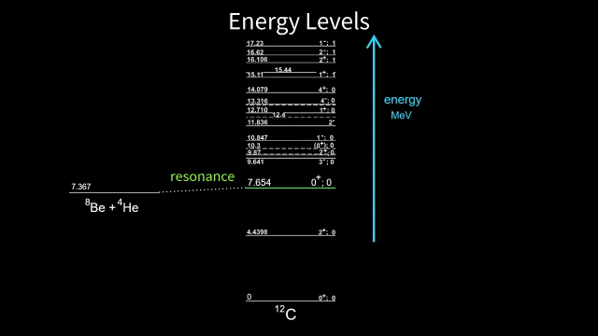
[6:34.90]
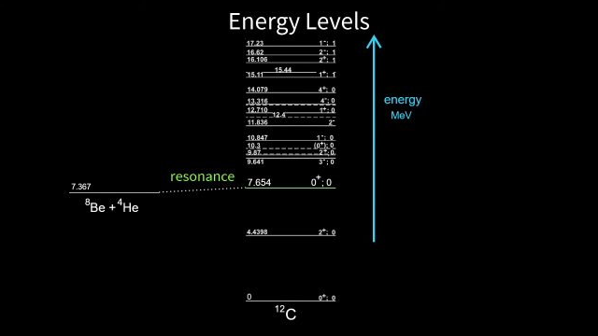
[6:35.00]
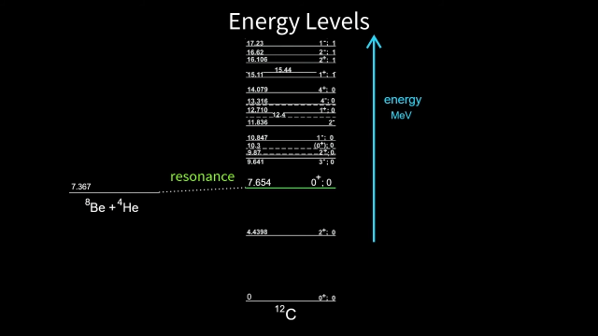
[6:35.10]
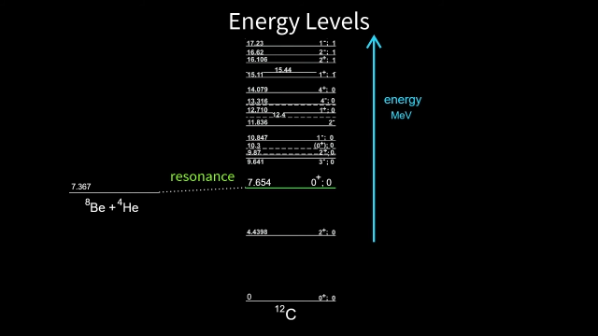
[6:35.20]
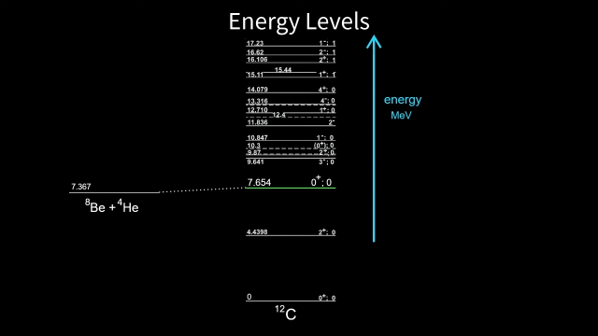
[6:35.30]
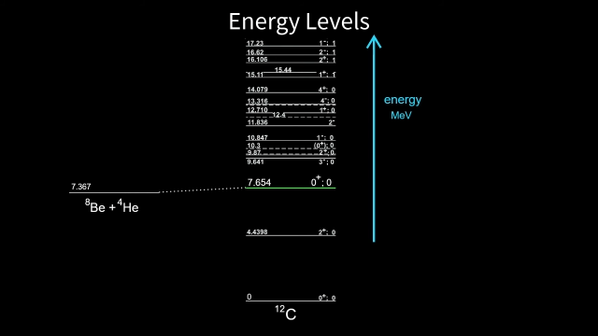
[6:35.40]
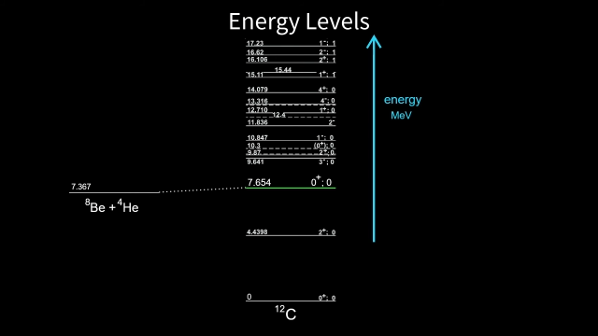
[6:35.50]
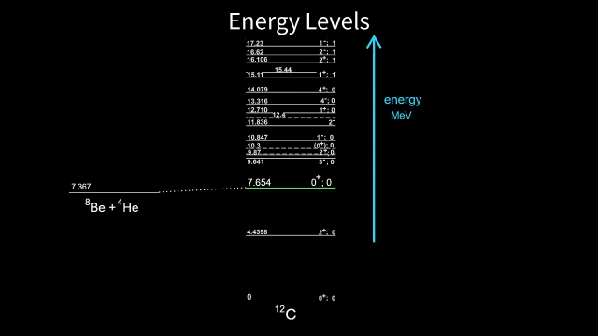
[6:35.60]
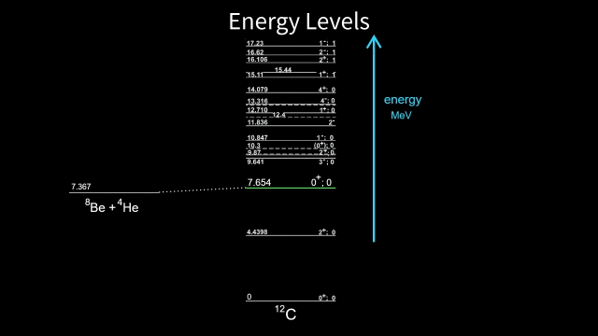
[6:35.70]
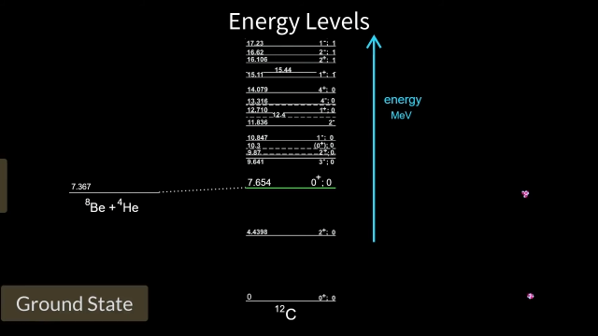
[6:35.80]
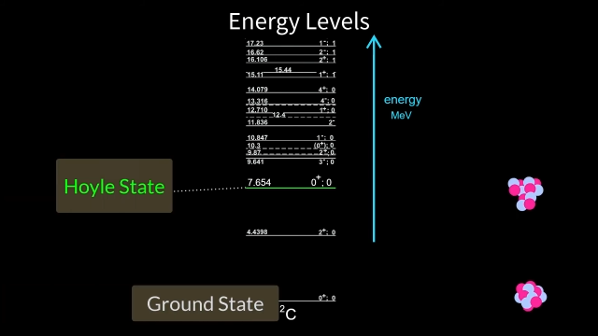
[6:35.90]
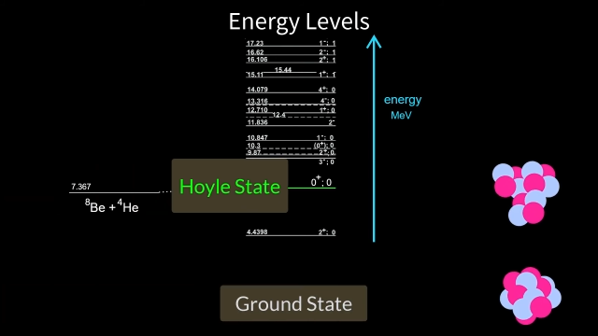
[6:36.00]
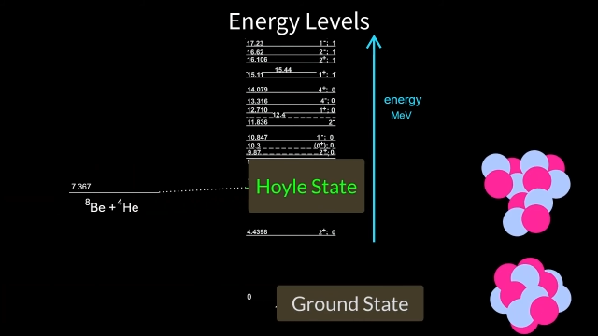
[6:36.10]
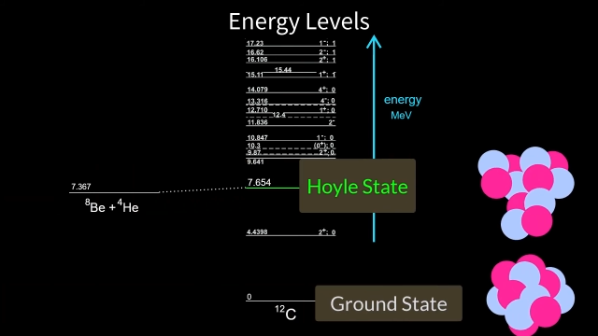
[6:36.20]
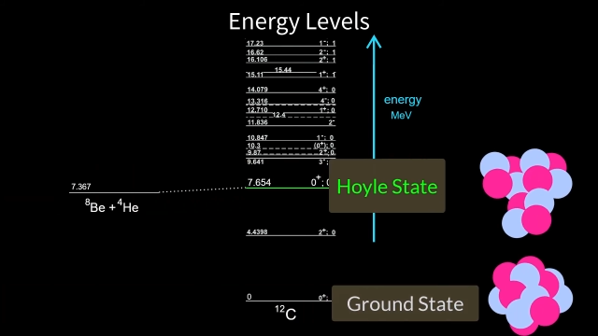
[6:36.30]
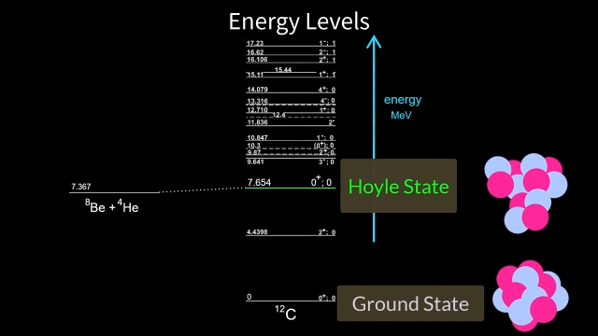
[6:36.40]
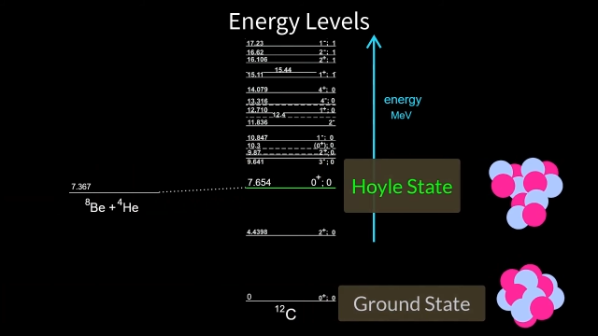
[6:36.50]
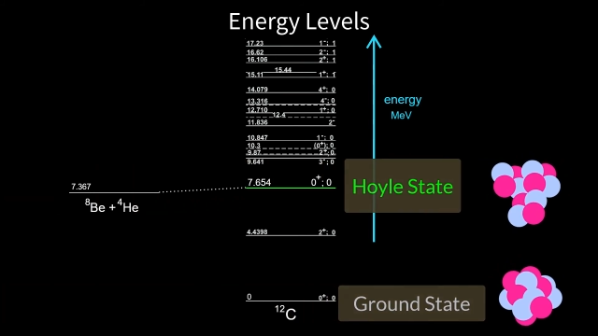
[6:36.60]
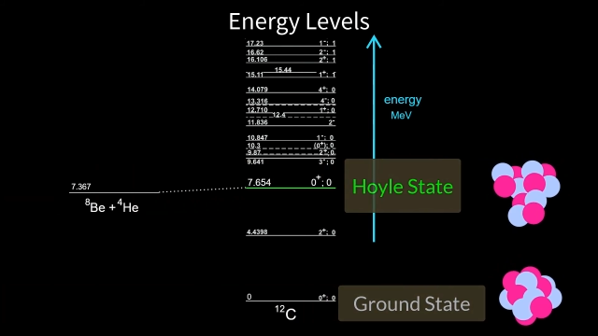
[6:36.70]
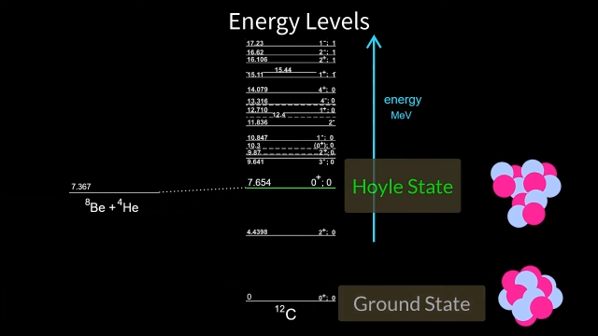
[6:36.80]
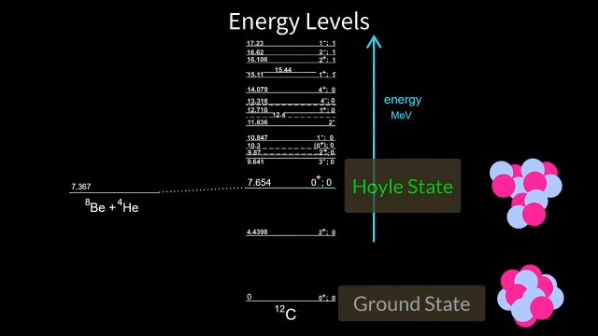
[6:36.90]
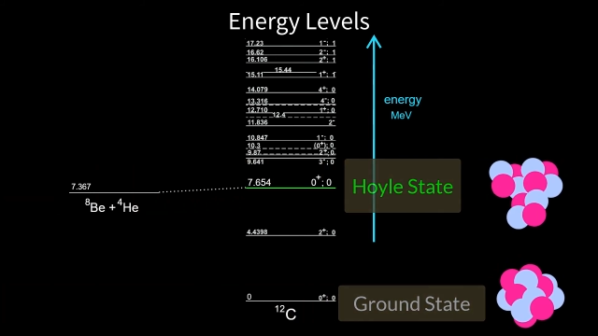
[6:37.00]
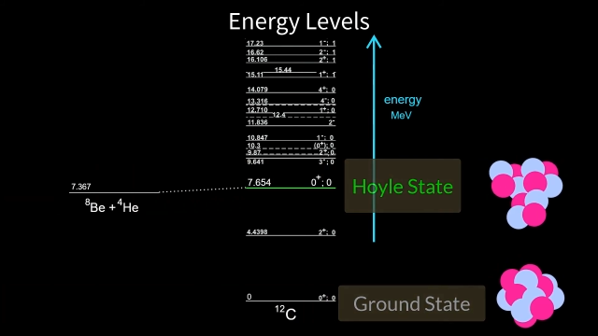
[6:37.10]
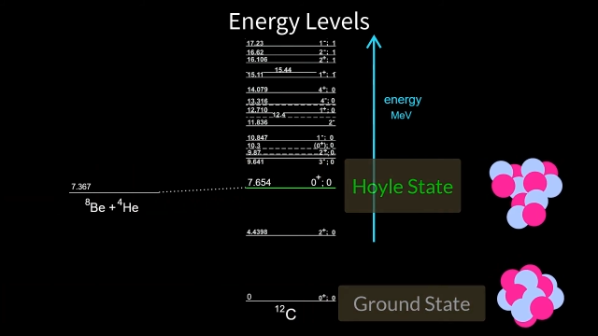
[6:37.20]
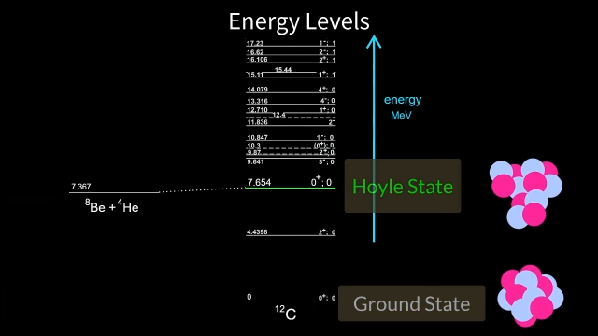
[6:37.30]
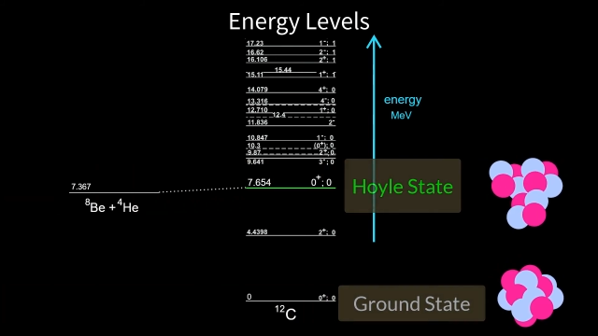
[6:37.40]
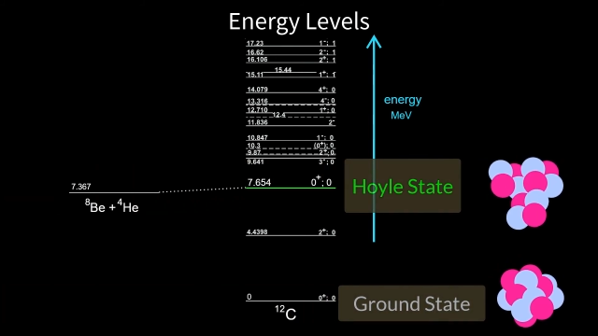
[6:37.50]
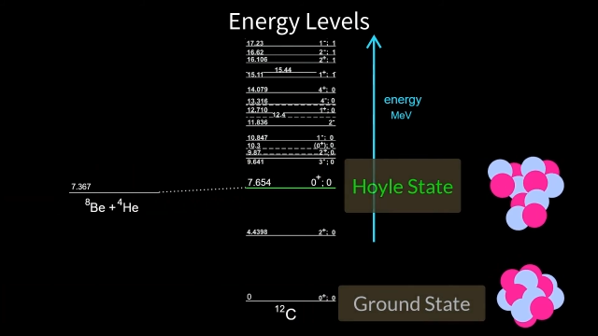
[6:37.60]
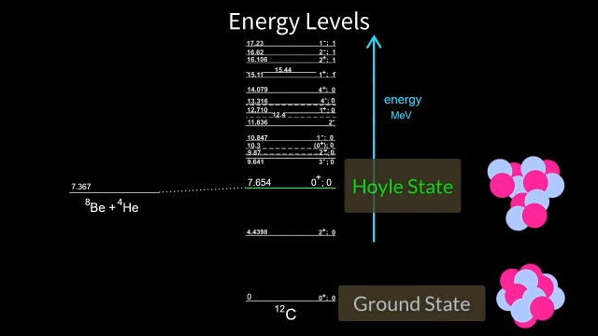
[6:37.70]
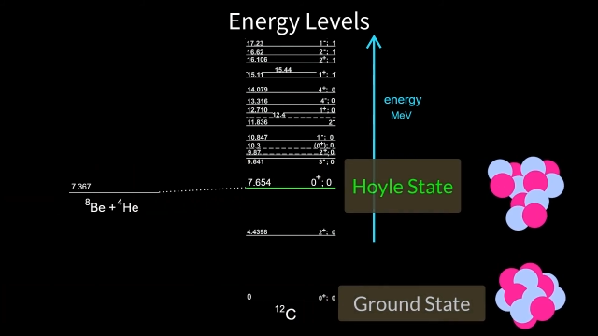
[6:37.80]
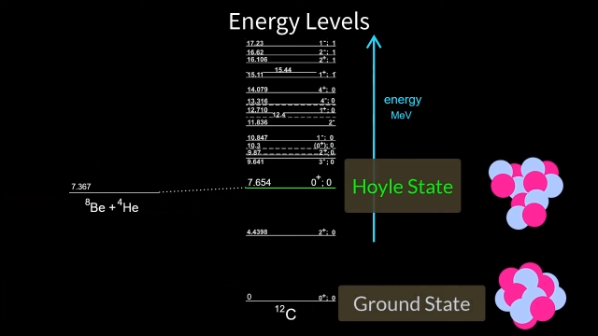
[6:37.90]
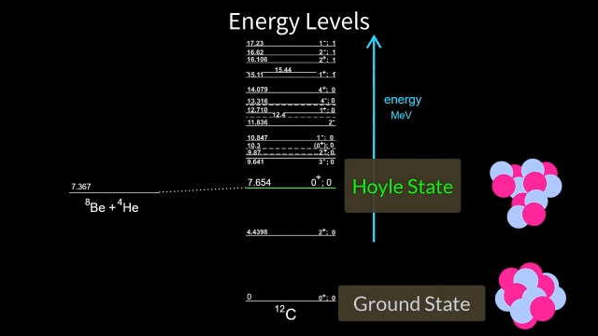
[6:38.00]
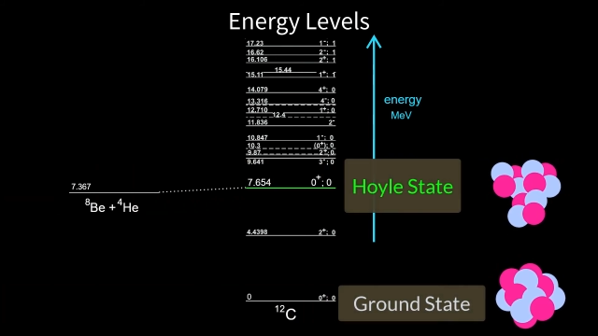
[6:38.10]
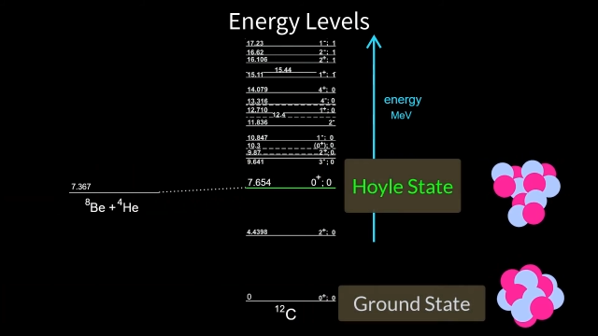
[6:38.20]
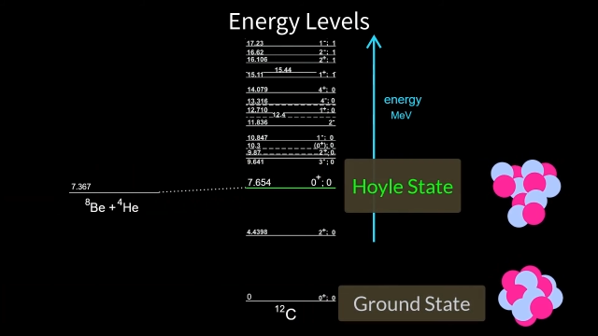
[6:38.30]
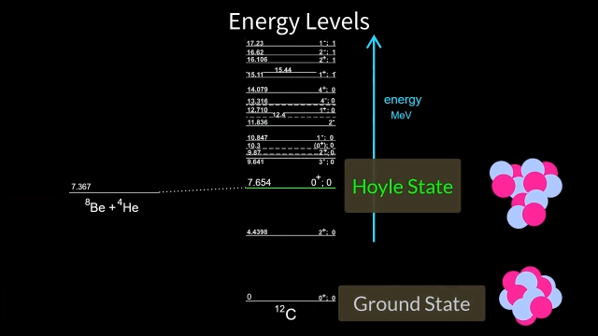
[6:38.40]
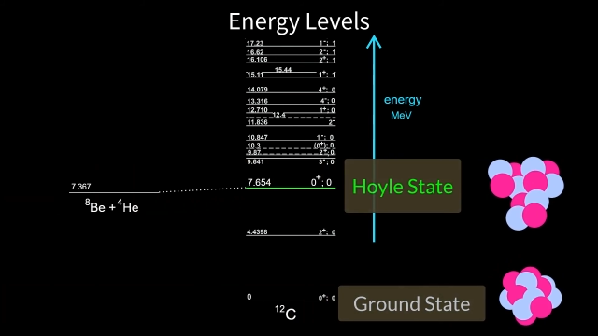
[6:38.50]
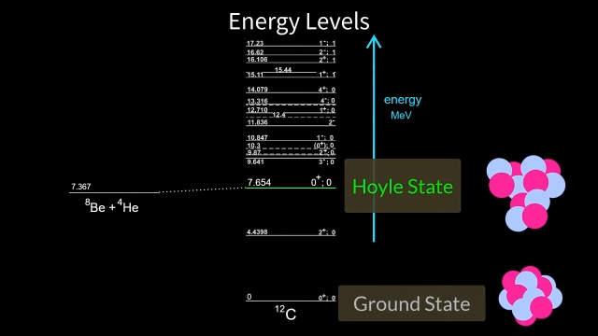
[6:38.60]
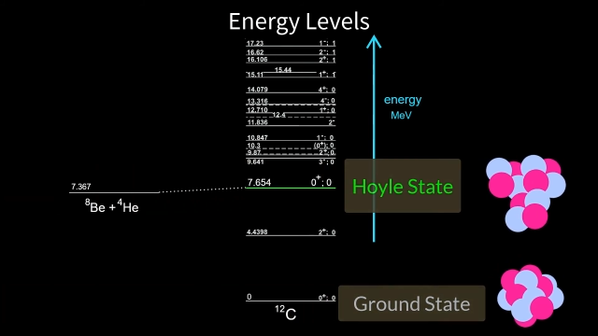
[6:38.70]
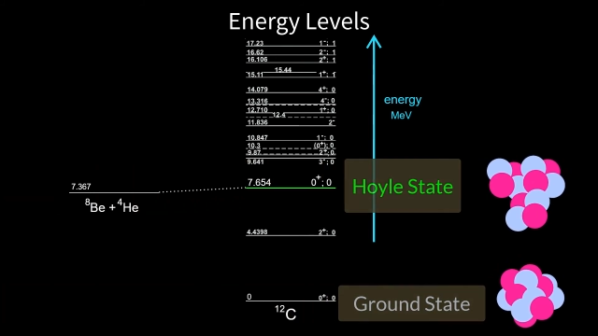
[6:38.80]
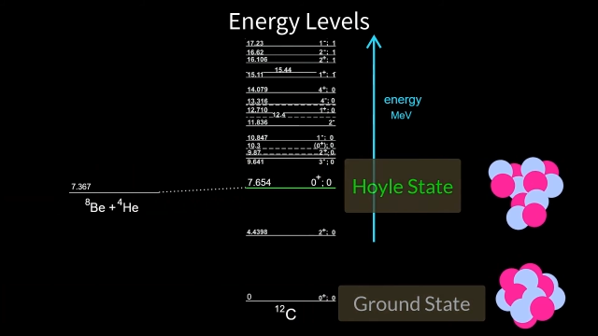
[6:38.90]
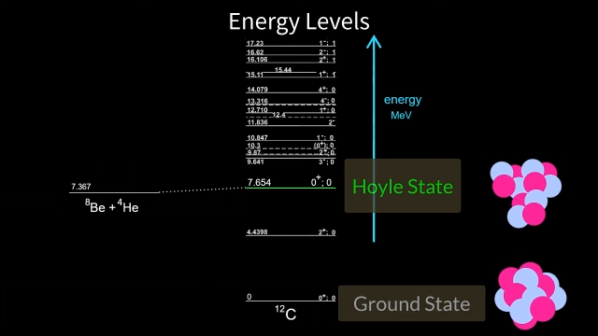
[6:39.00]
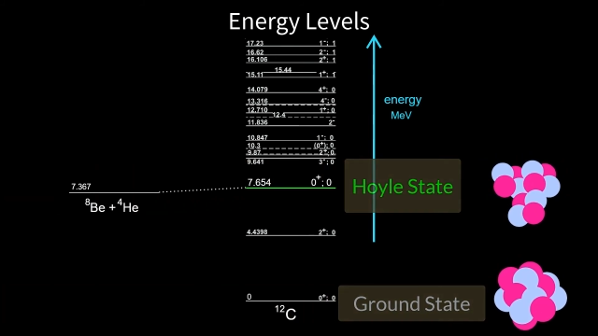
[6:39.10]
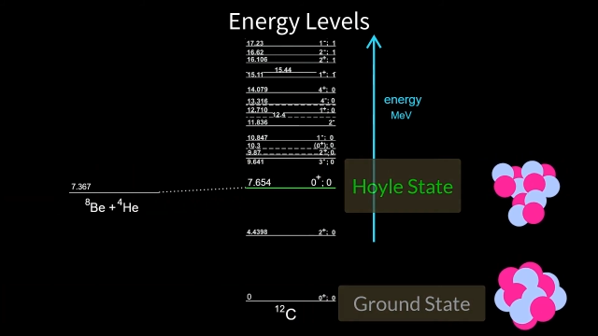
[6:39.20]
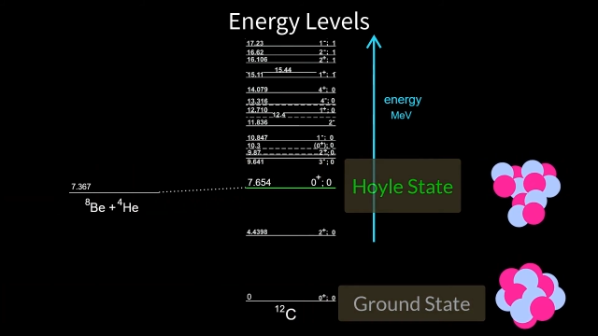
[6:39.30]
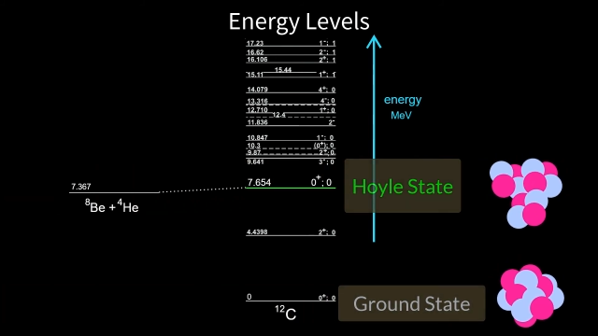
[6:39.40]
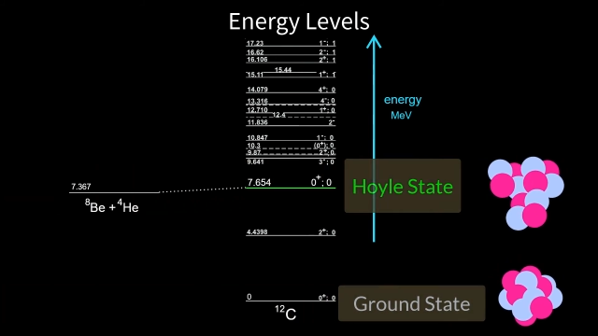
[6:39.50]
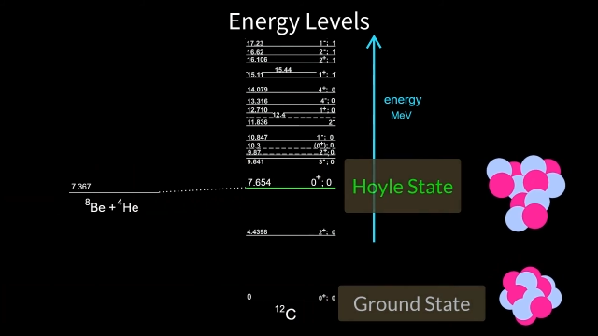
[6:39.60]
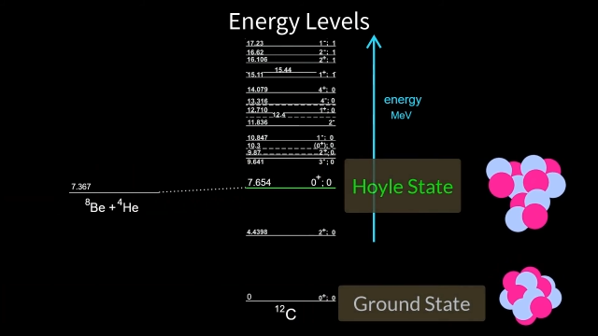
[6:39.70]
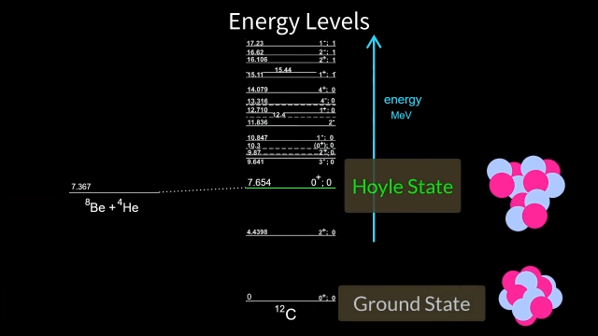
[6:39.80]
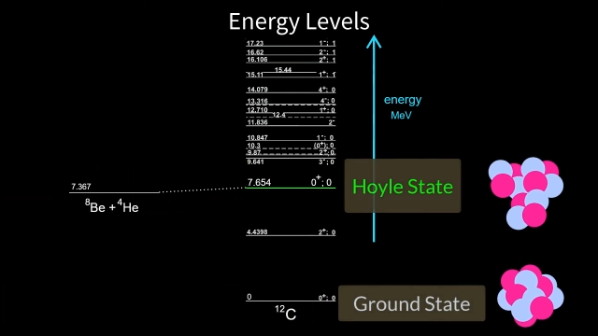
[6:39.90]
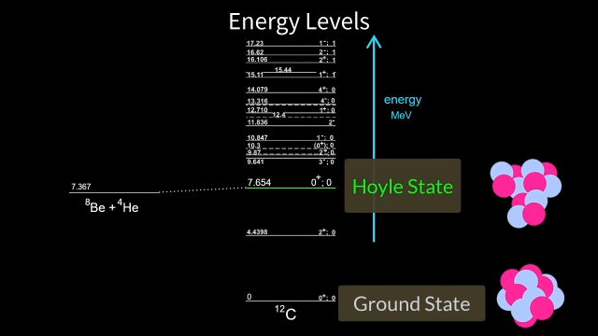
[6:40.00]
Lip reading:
Nobody's mouth can be seen.